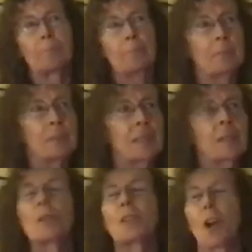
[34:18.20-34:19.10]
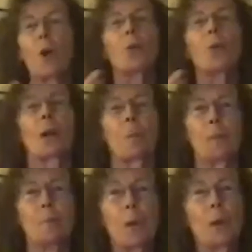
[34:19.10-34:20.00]
someone to hold up a
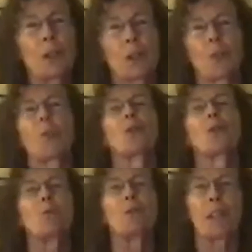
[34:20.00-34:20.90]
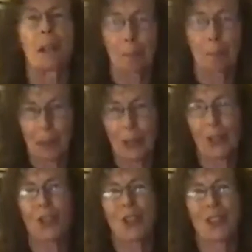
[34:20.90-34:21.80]
mirror to what you've accomplished?